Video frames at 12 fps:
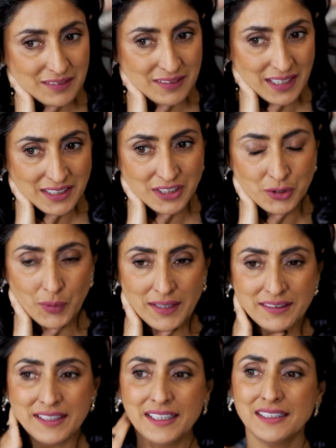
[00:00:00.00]
thank you. I
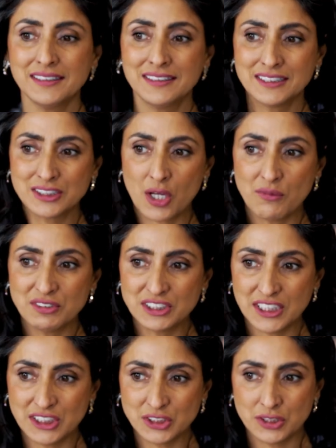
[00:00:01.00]
think this
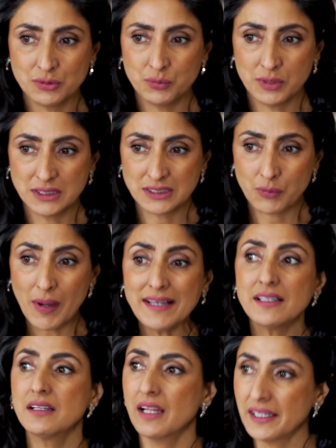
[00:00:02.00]
conversation was
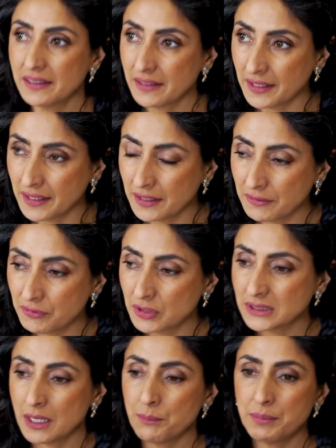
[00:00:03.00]
quite enlightening
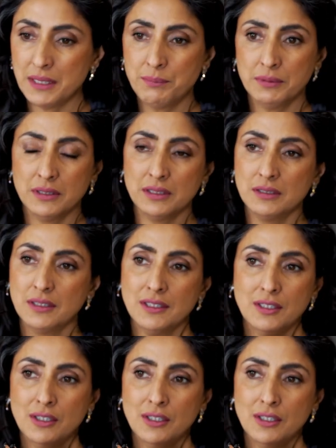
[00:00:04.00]
for some people